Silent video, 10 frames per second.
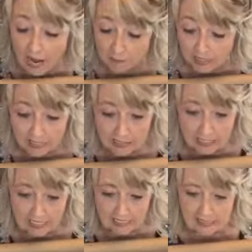And I'm
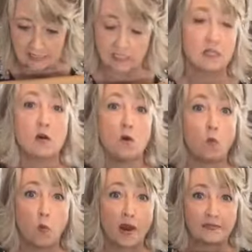going to list
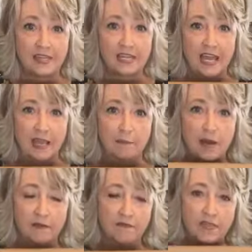what the
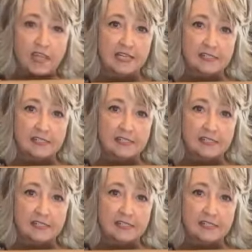name of